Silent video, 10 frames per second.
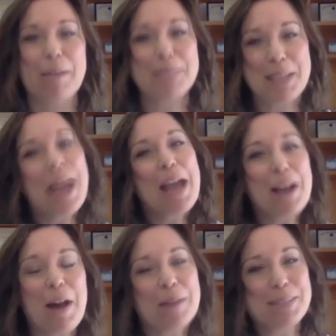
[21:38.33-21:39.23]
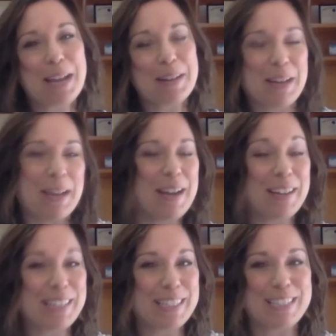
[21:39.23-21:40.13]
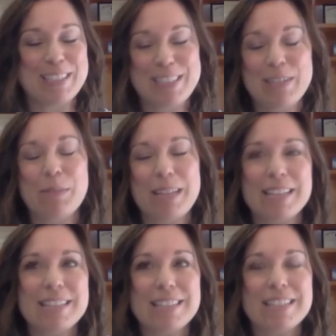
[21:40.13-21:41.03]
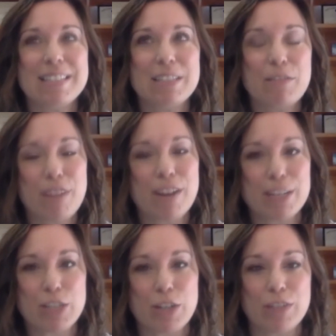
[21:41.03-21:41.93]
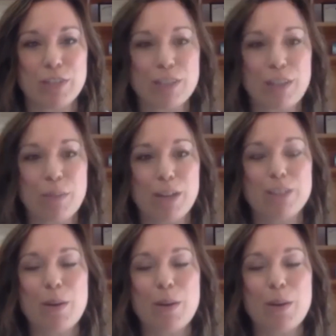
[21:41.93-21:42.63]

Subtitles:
probably helped calm down our listeners too, because it's a very stressful subject.